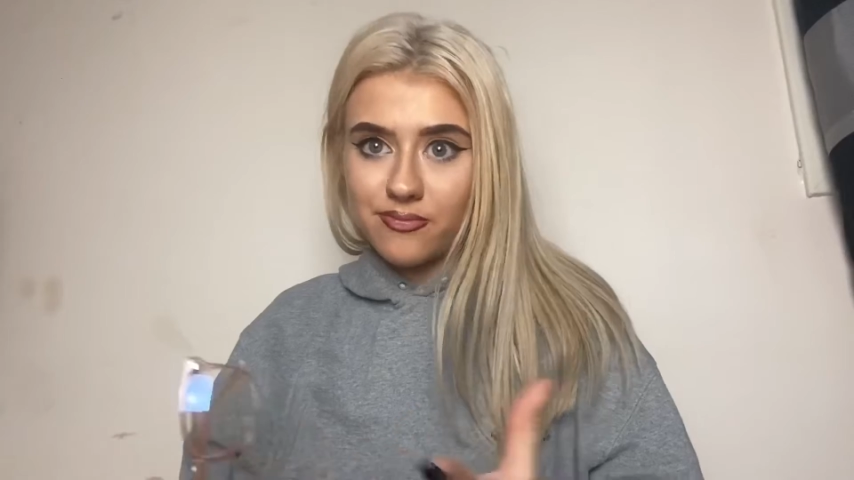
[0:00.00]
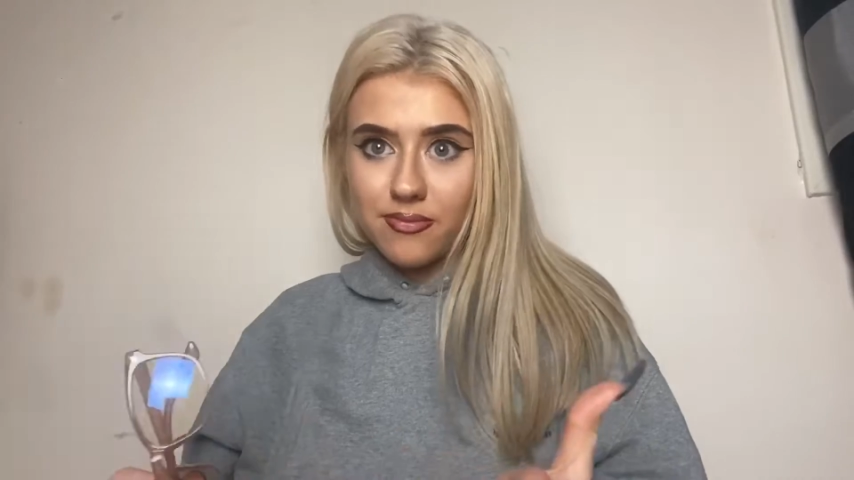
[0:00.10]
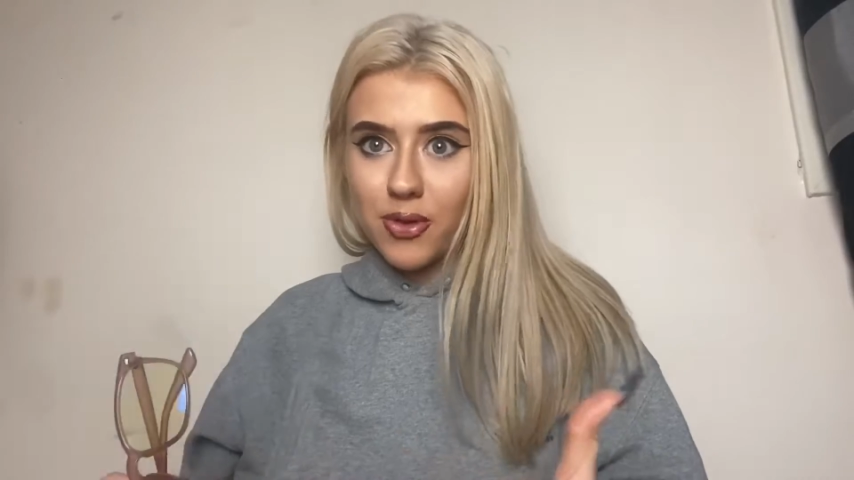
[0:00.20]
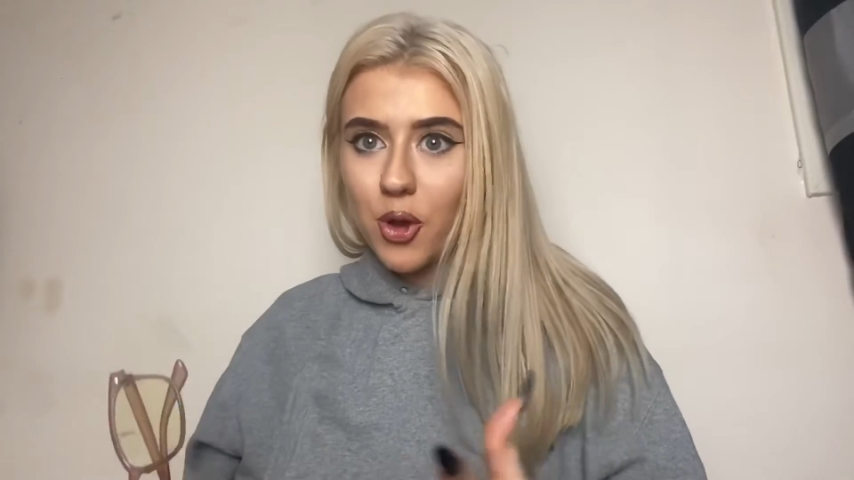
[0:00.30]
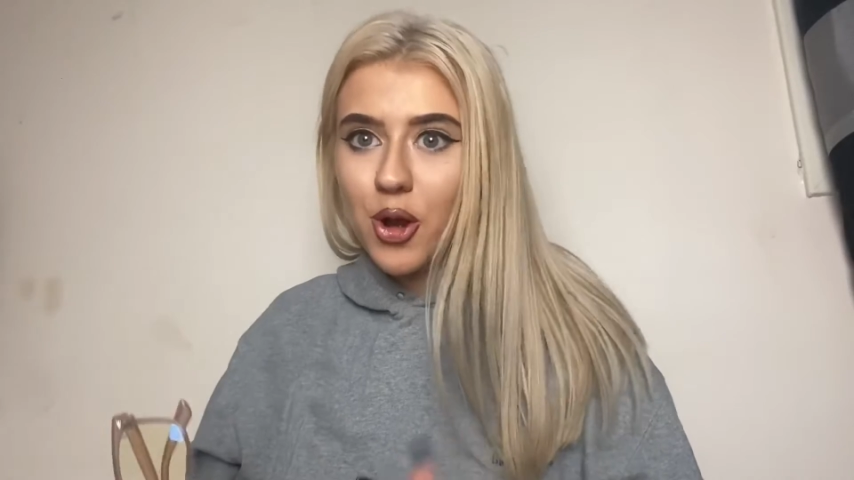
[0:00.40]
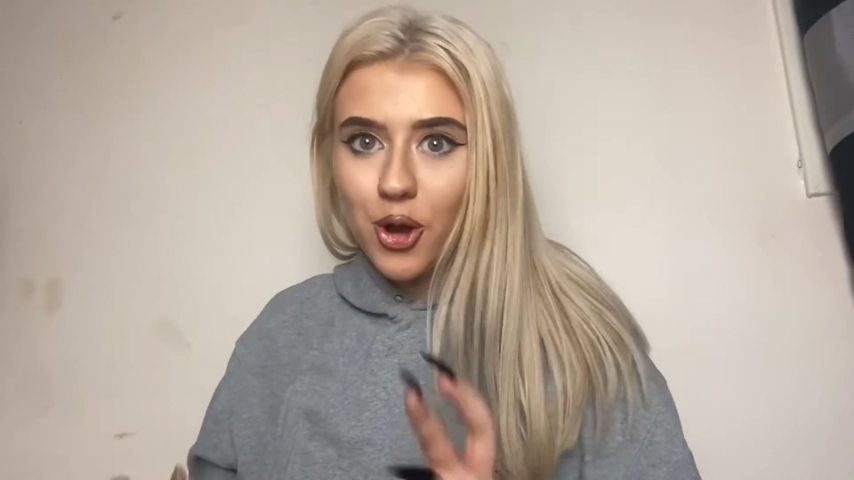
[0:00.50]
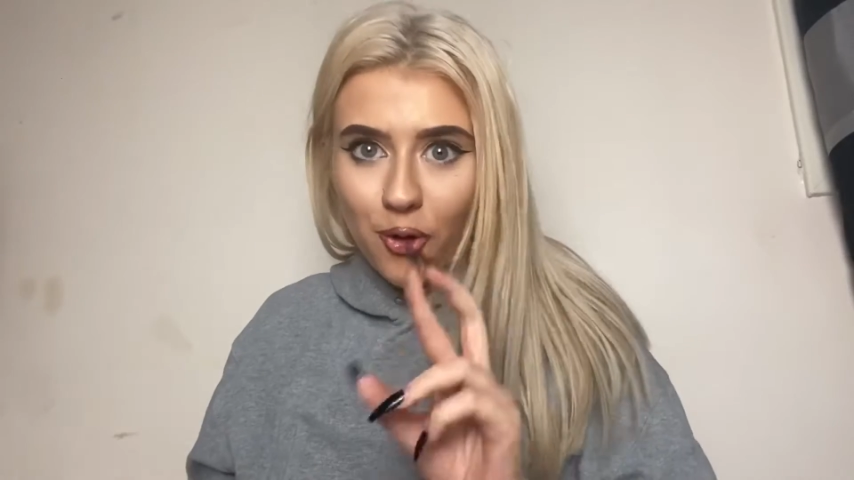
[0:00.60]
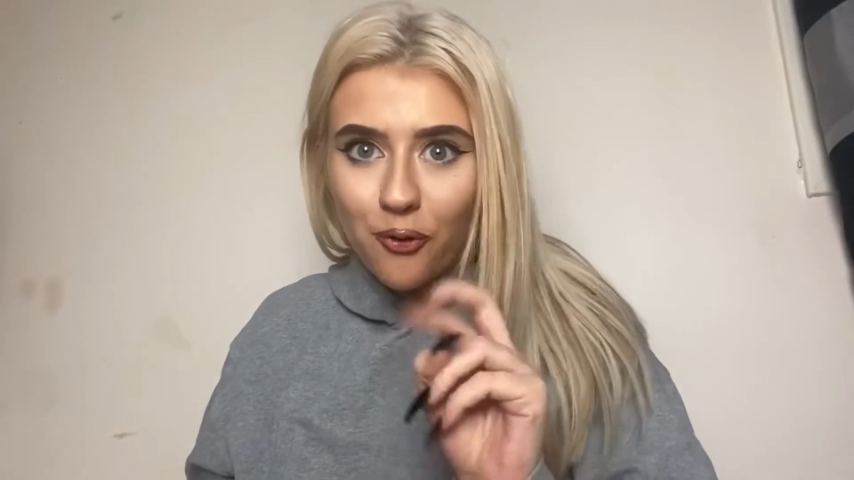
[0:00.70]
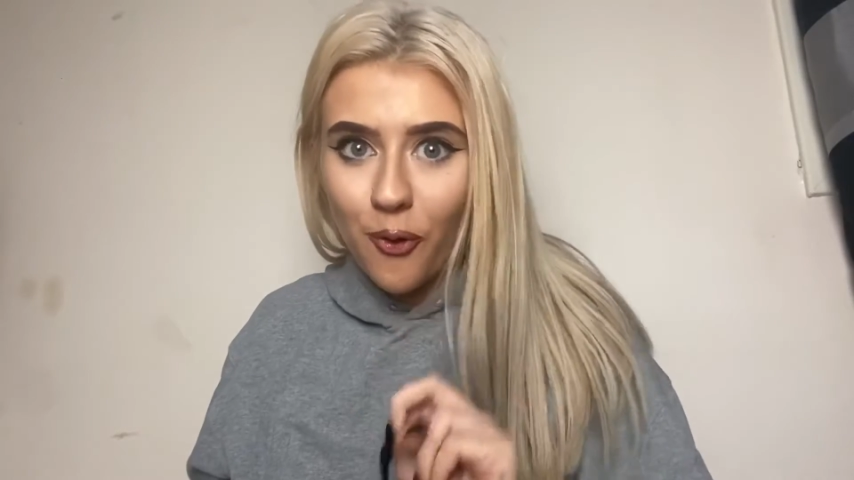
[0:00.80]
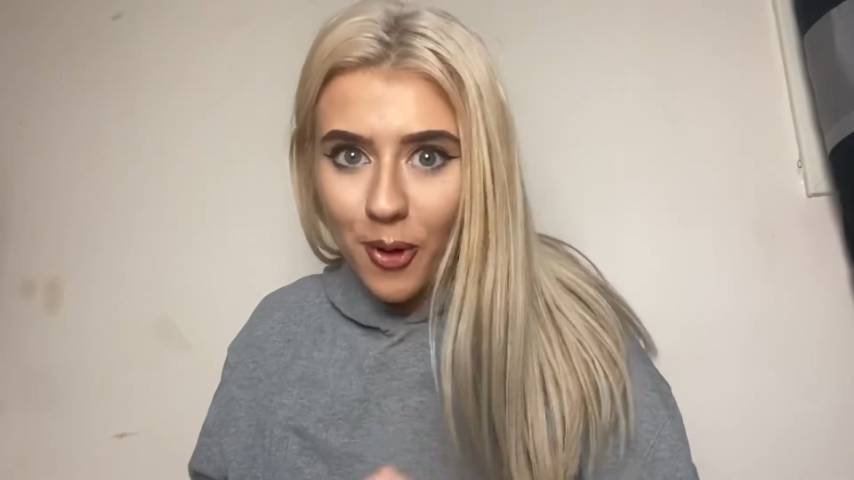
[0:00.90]
looking at your
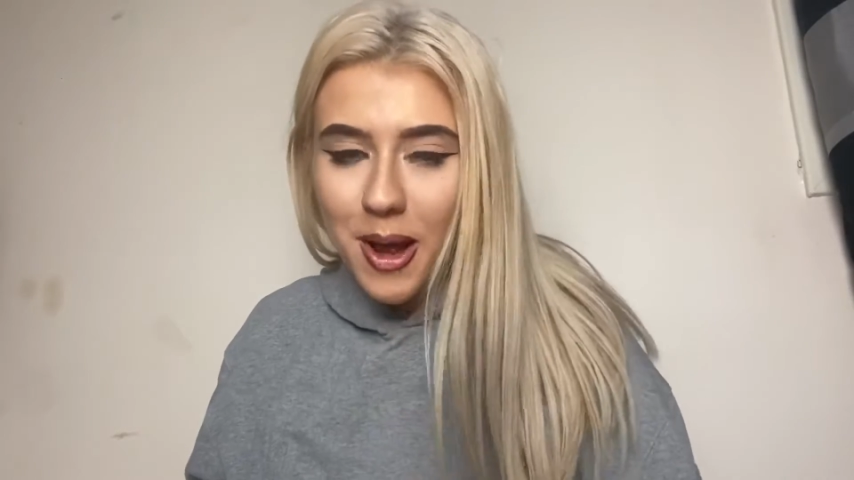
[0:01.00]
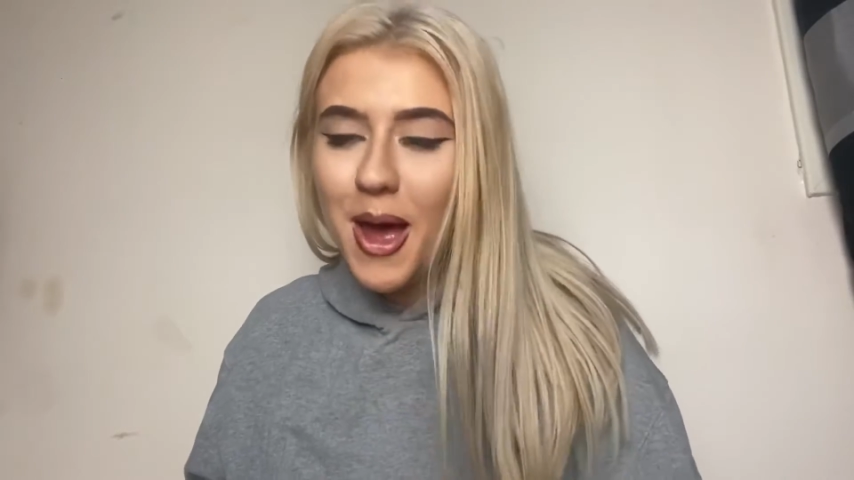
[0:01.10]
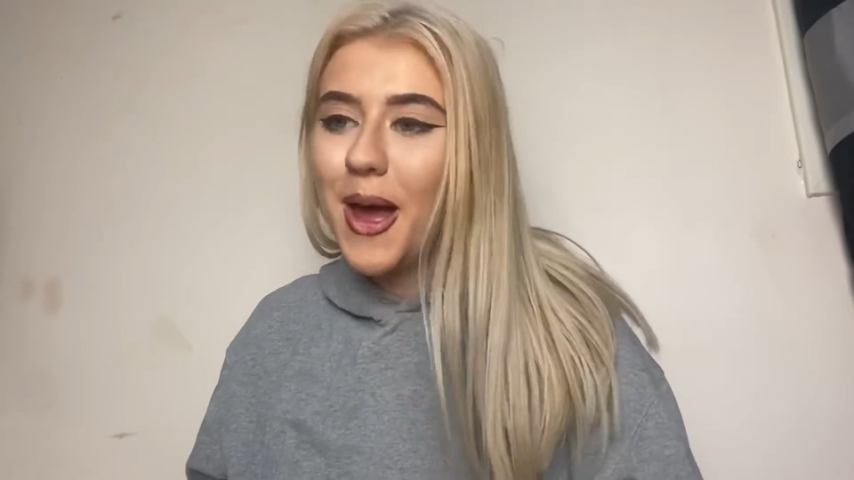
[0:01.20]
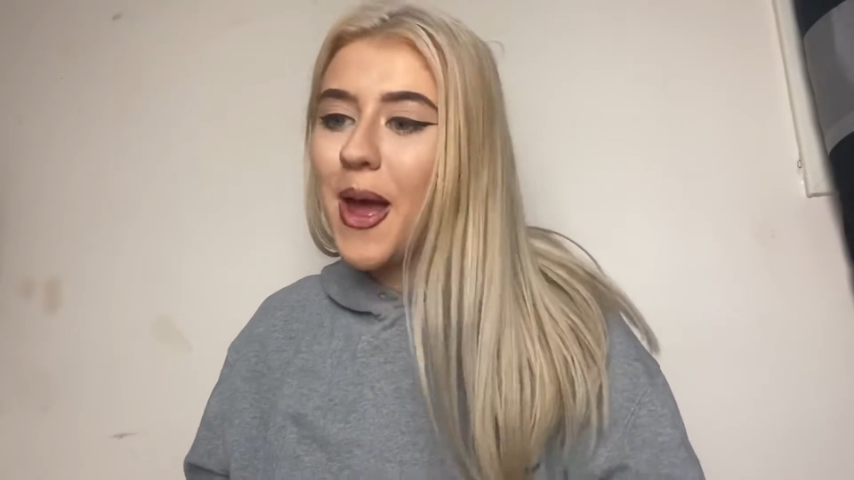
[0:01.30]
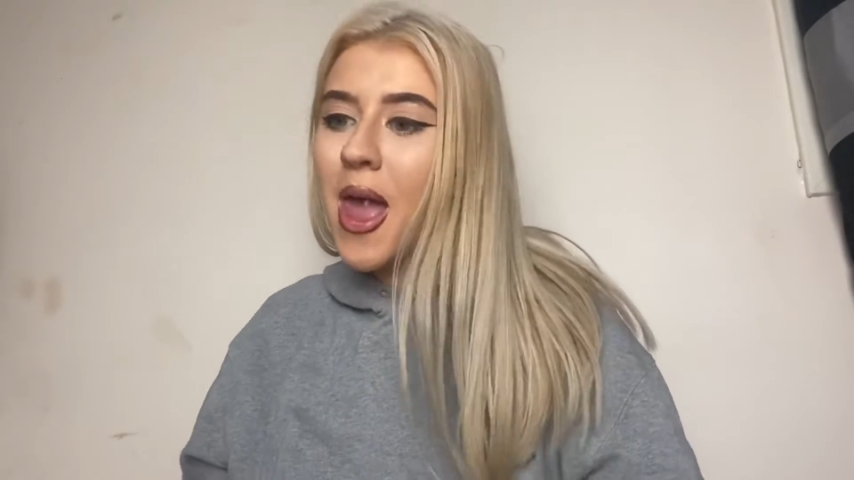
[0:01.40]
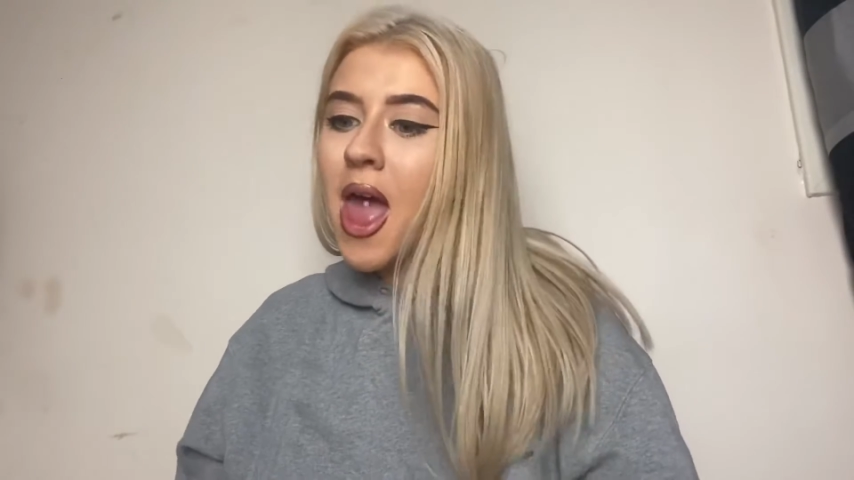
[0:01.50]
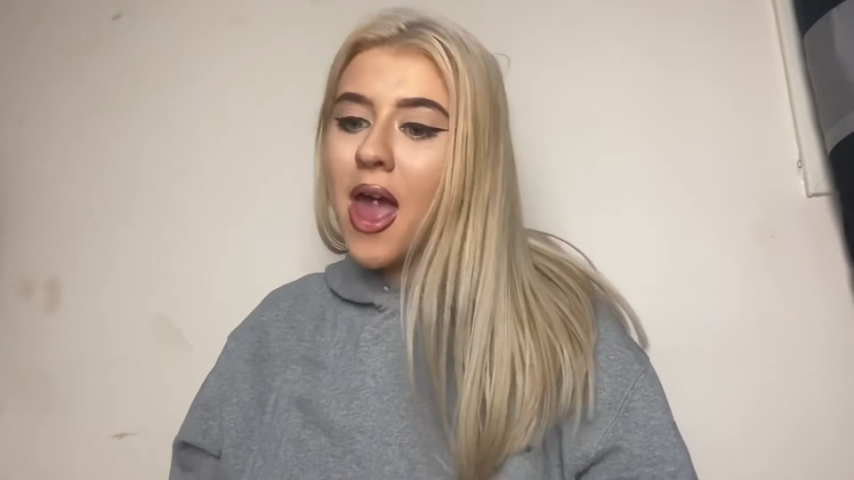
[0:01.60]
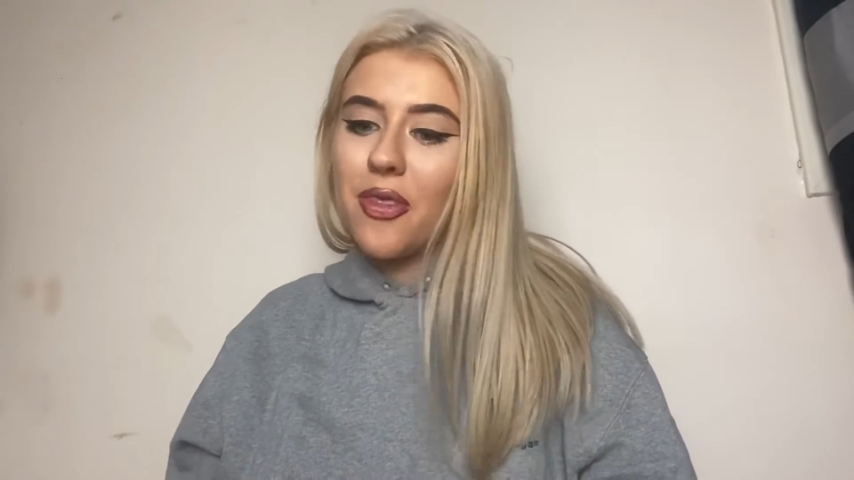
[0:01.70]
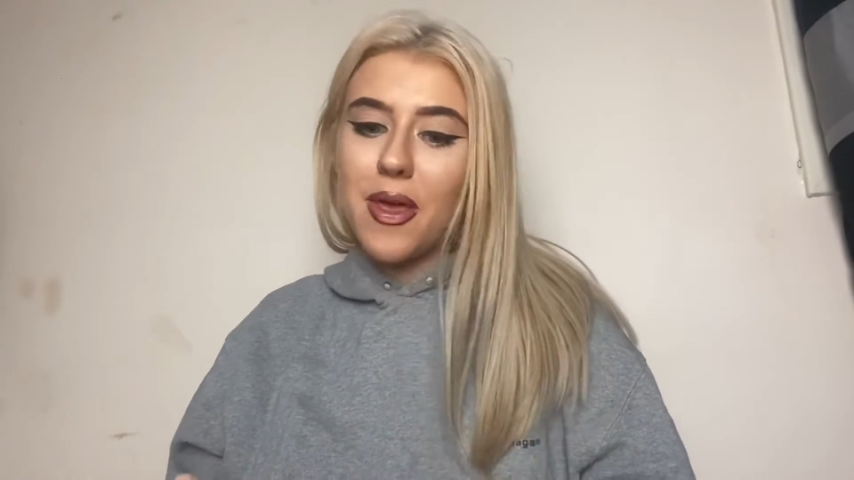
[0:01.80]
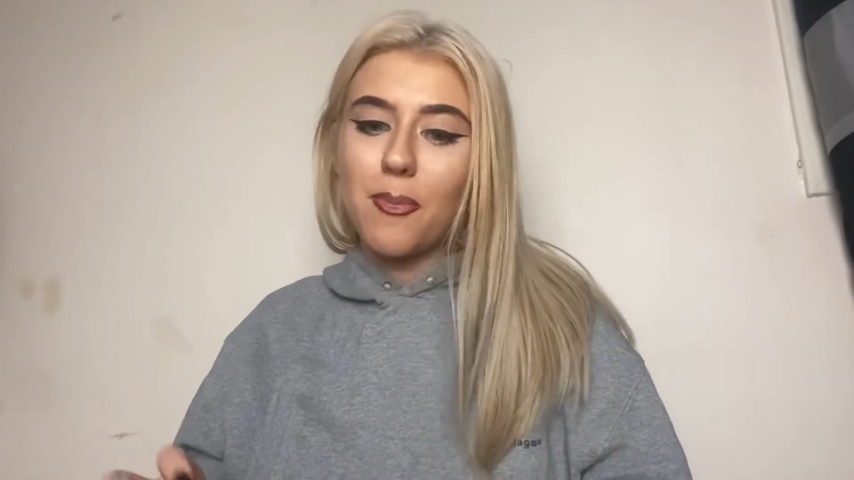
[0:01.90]
phone they